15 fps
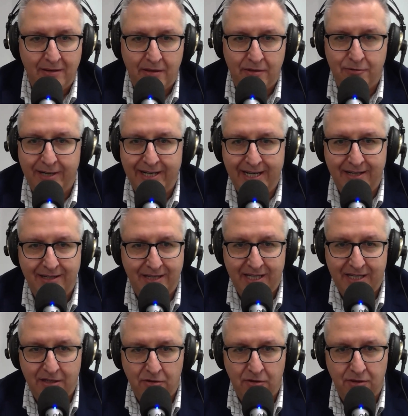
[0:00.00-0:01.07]
3
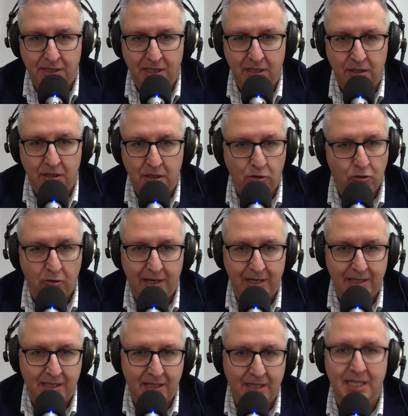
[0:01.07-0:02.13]
deals and
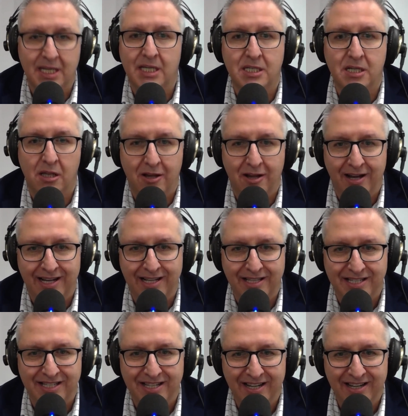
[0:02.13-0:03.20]
talking to 6
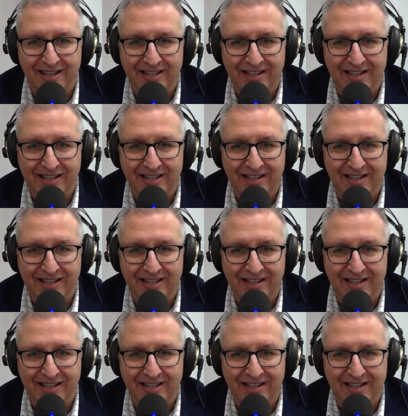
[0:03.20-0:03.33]
clients?